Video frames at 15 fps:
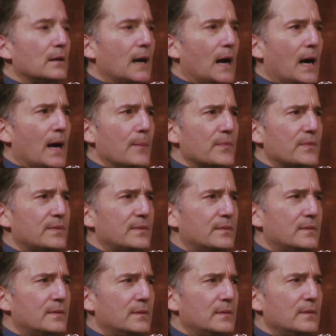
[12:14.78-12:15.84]

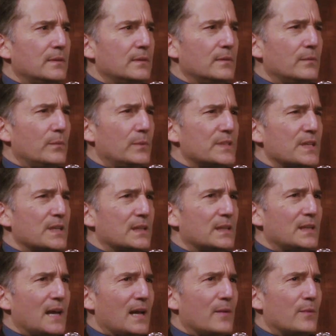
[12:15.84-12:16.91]
Was it?
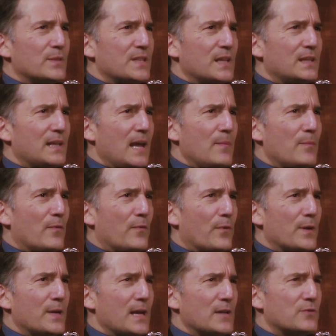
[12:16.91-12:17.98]
Yeah, it was the day
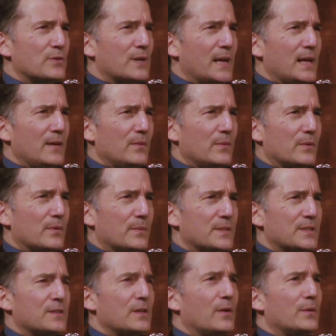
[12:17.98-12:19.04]
before yesterday, or was
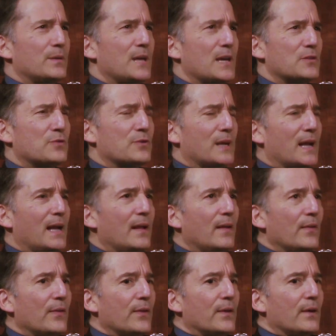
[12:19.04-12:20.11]
it? No, yesterday.
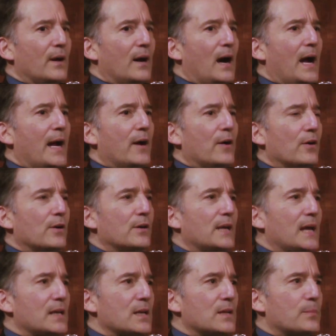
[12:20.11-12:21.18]
I heard
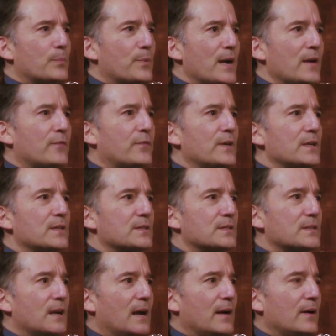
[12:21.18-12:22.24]
at a
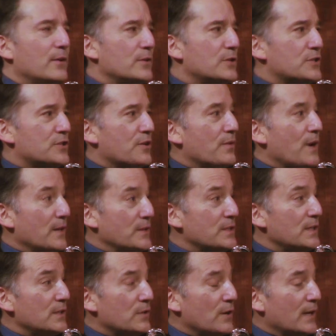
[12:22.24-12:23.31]
breakfast. I heard
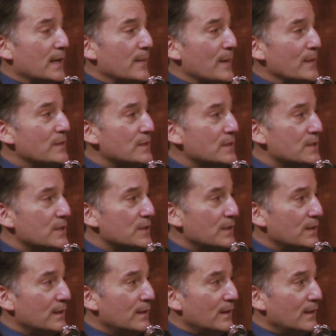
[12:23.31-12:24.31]
Sharansky talking about the decision,